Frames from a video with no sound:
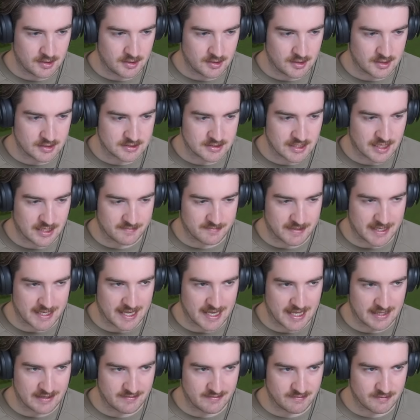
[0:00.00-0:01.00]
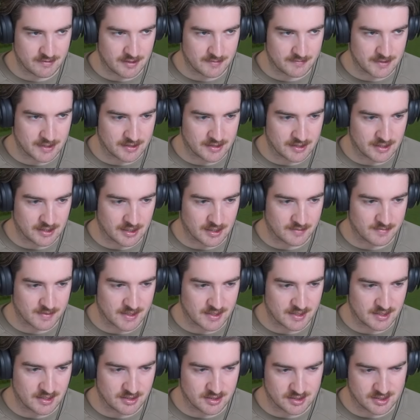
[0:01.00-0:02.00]
It's not in my head. I'm not thinking about
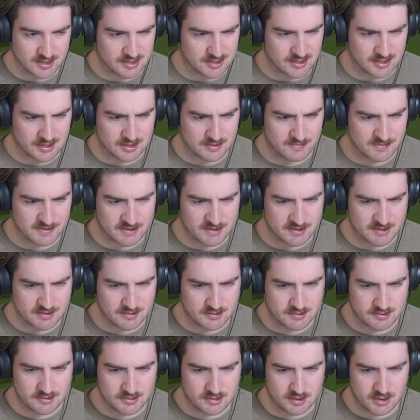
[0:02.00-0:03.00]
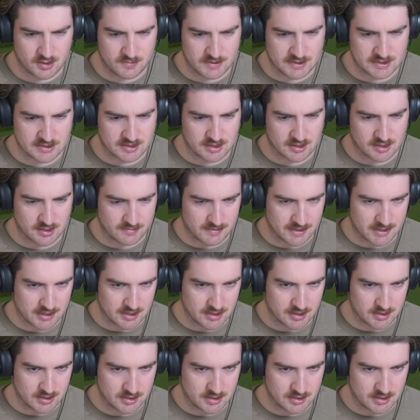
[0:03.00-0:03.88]
it. You're not thinking about it. Nobody's thinking about it.